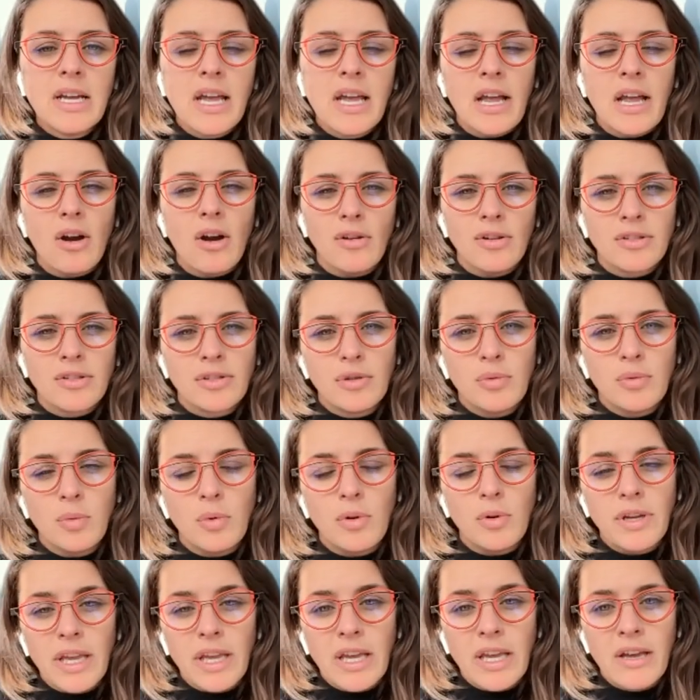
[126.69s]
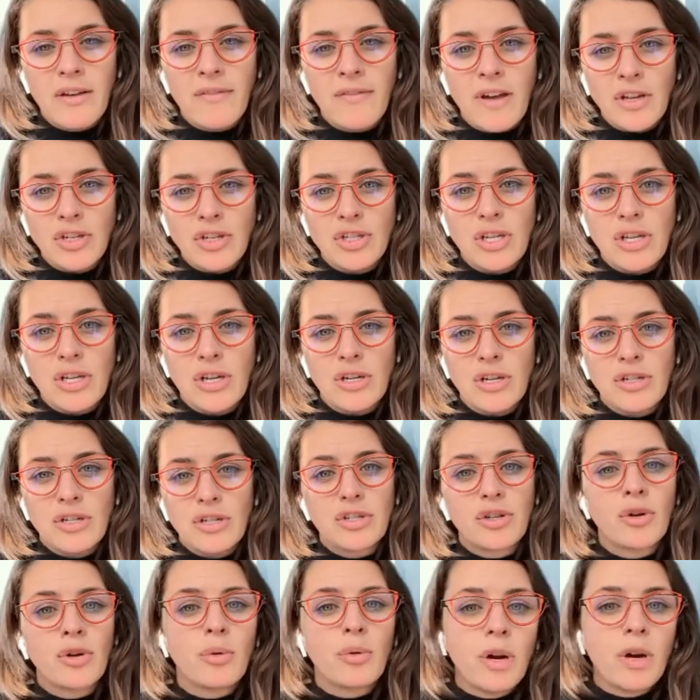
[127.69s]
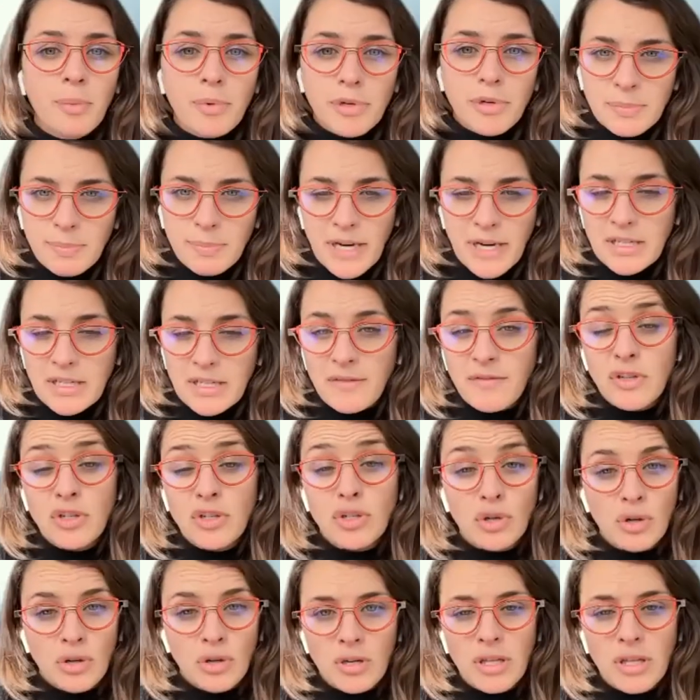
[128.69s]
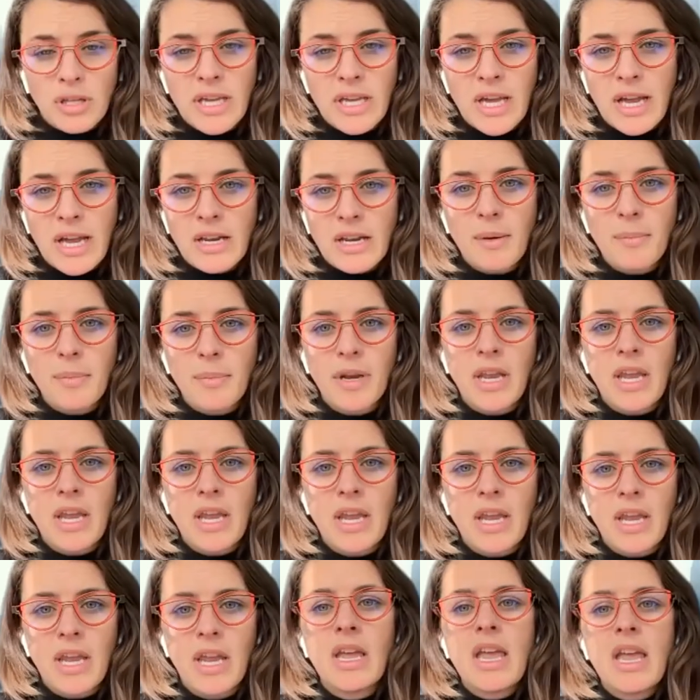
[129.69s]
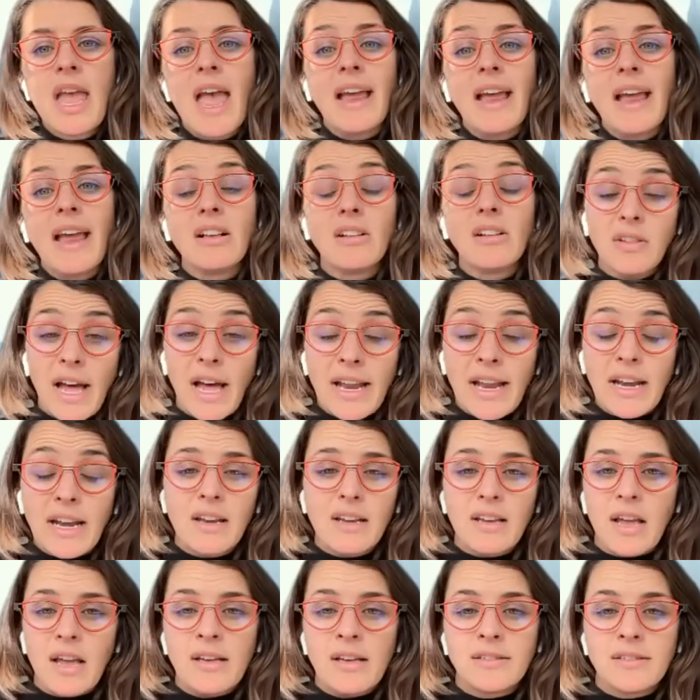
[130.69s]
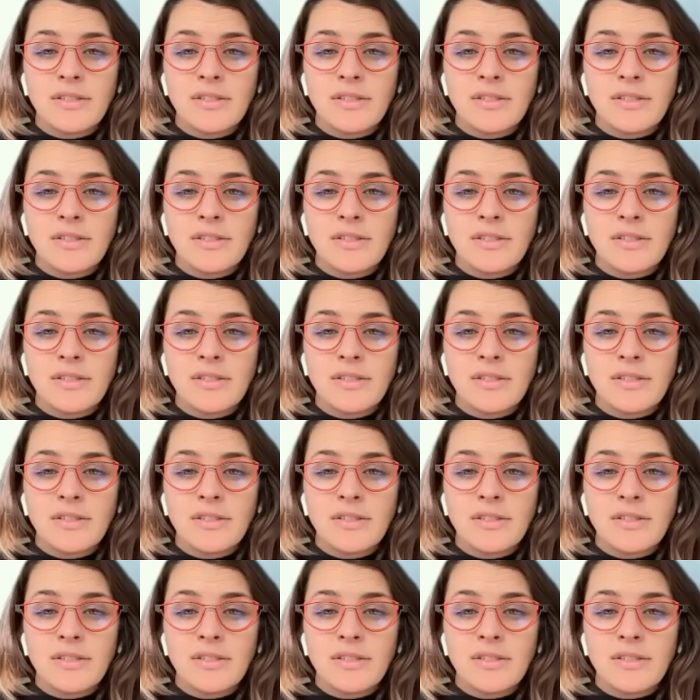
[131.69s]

It also will give engineers career perspective internally at a company and guide,